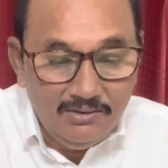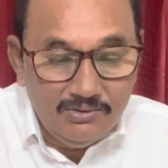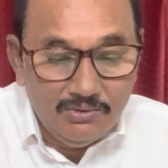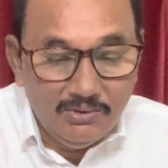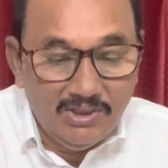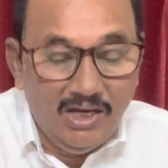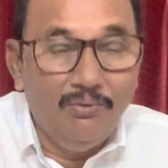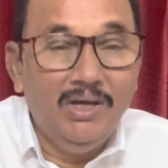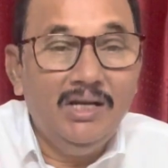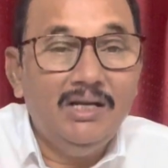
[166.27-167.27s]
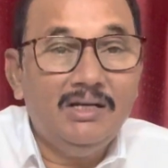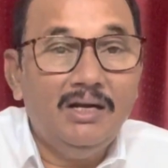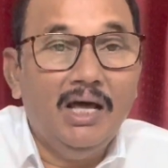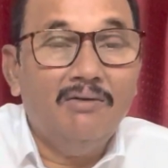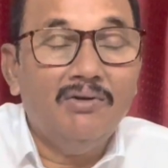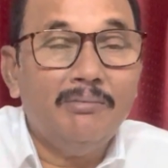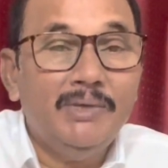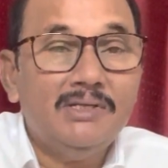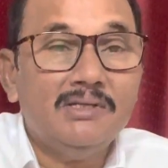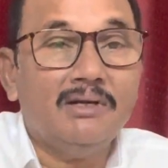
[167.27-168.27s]
So they have violated our
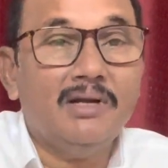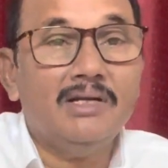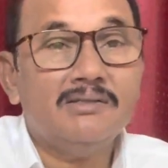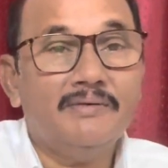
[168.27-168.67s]
basic rights.